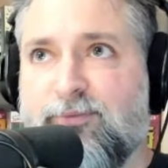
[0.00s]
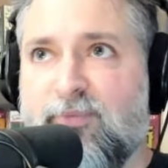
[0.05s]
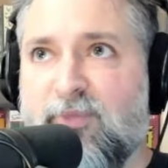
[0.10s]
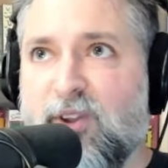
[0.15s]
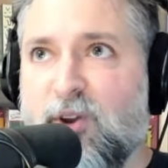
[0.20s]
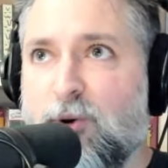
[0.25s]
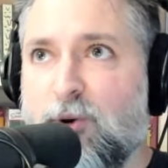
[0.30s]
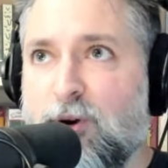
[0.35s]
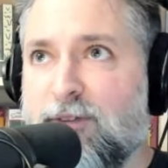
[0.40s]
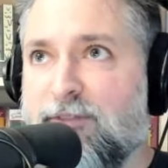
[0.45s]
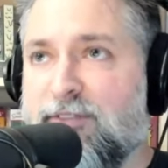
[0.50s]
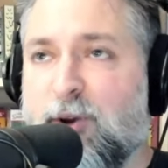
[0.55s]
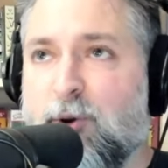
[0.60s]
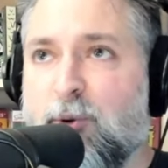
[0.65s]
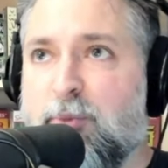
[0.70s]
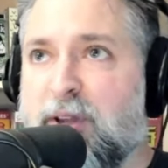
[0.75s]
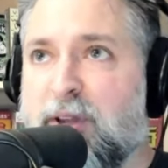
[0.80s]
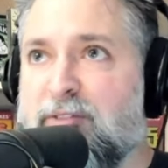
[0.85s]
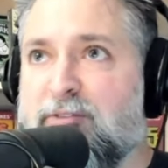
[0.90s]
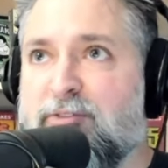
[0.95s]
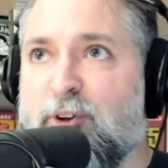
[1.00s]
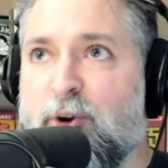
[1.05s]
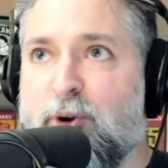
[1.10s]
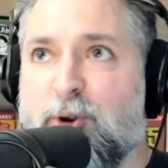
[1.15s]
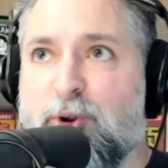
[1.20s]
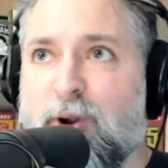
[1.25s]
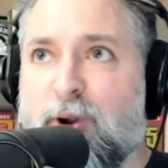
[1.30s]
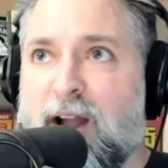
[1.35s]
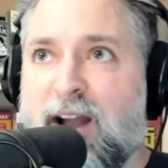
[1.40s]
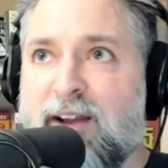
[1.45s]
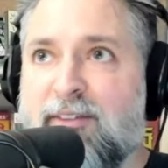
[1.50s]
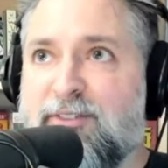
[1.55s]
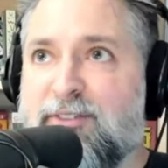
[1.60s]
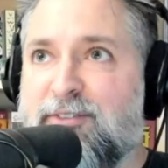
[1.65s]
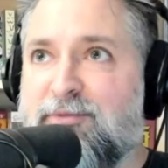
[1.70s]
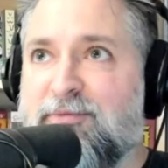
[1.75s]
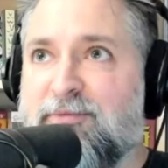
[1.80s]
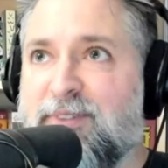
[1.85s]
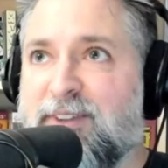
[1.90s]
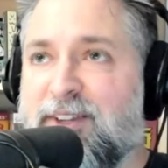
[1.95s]
if they were being
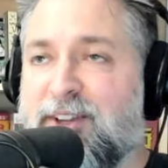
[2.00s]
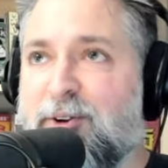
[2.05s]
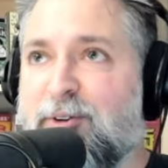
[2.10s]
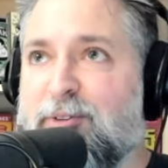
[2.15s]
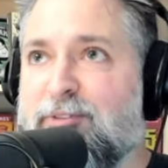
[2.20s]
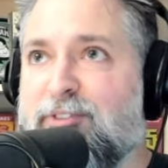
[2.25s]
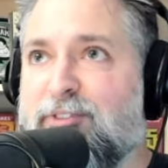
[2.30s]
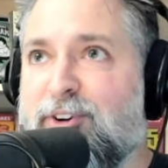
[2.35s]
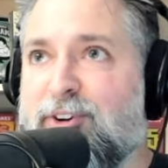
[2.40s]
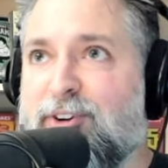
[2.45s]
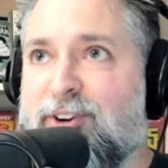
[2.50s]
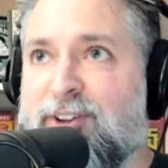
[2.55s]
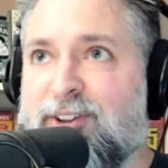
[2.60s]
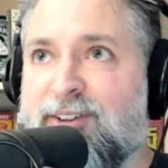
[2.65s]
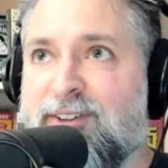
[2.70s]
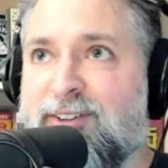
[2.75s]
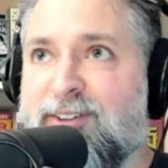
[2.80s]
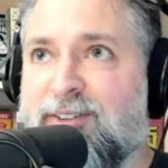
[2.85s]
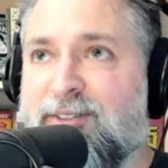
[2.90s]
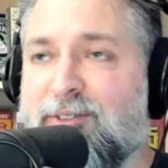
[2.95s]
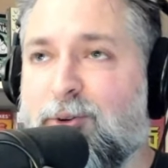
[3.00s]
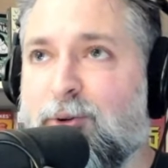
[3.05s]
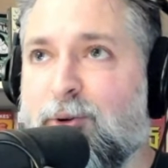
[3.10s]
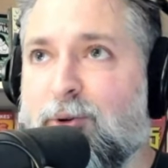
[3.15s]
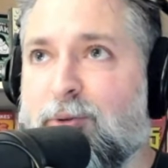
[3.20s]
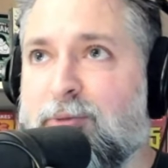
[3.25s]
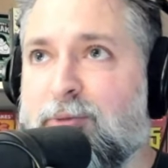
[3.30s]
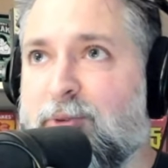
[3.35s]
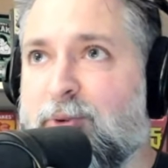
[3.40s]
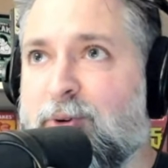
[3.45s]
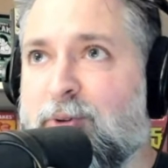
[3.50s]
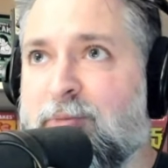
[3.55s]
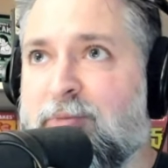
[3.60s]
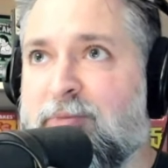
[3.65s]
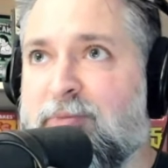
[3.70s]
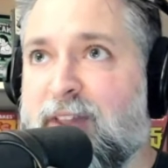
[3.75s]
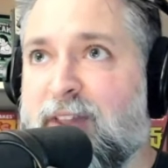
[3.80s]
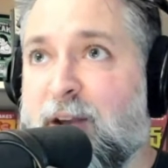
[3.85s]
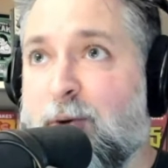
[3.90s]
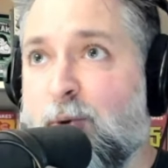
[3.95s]
photographed, for or
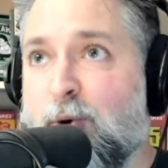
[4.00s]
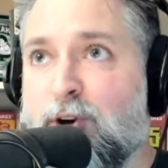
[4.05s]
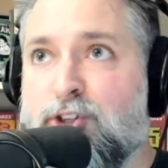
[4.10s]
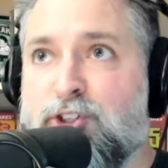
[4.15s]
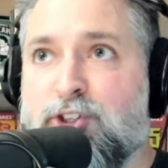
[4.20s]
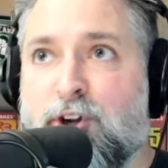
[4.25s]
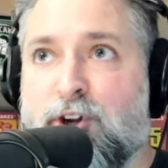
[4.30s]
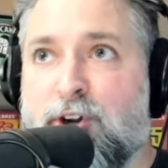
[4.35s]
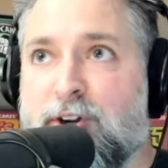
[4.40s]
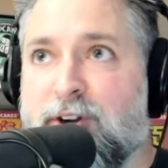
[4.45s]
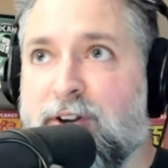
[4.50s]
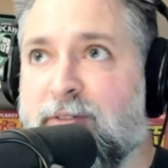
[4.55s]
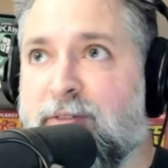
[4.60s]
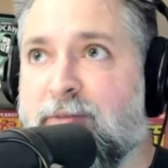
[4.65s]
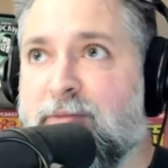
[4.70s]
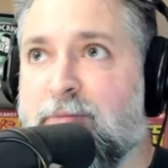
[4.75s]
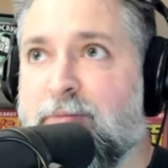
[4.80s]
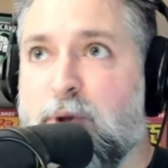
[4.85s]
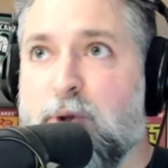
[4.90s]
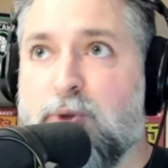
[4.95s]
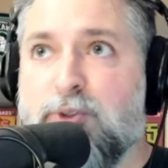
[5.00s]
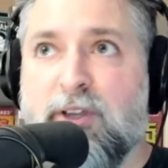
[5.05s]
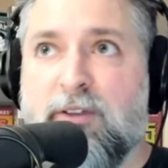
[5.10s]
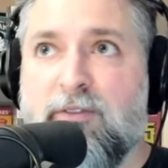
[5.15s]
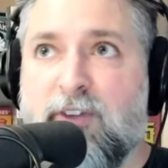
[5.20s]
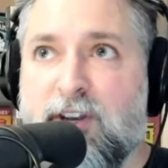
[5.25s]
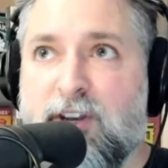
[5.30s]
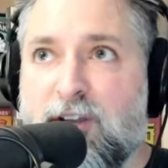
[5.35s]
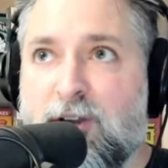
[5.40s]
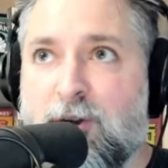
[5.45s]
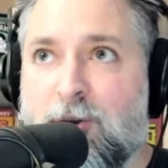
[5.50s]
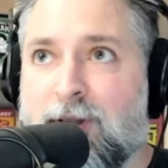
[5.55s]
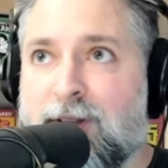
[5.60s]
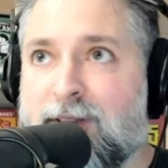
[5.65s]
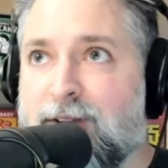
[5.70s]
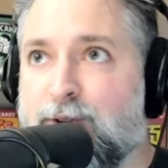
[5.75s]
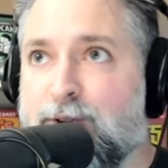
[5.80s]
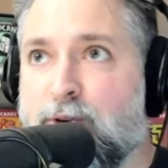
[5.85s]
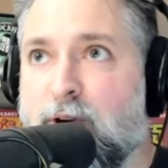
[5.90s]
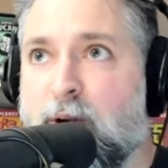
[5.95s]
they wore a shirt in a music video like
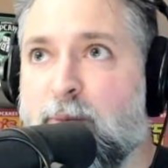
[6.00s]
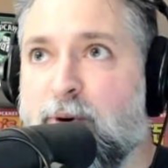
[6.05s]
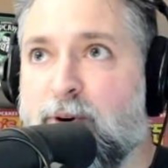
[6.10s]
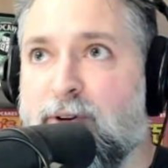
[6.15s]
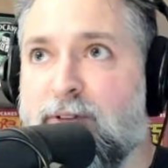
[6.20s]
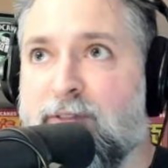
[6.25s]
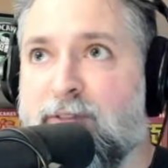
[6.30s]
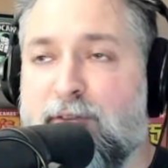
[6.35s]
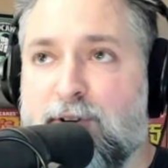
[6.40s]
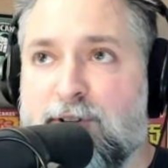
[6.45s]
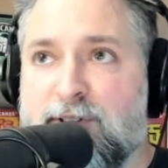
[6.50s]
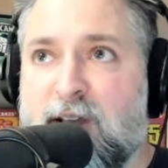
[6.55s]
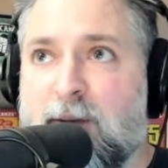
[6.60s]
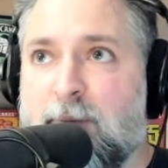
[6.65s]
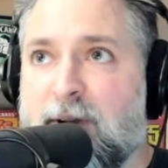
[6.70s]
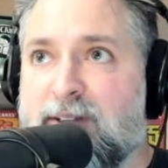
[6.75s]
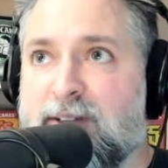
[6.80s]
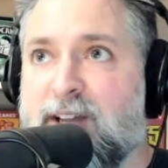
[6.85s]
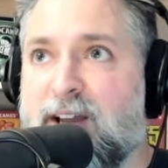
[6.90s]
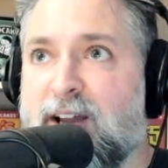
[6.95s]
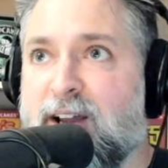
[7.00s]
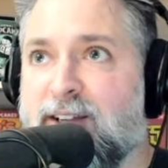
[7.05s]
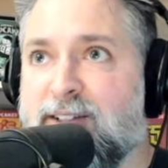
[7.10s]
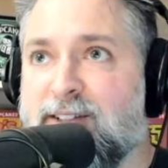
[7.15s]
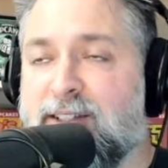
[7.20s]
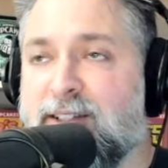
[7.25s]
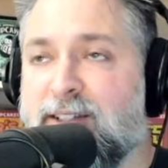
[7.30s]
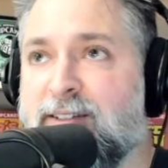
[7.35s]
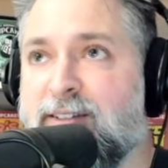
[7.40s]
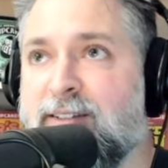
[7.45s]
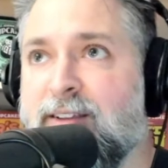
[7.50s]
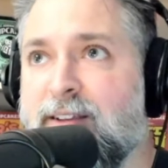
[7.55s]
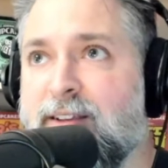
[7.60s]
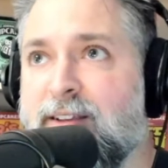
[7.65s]
the drummer of Every Time I Die did,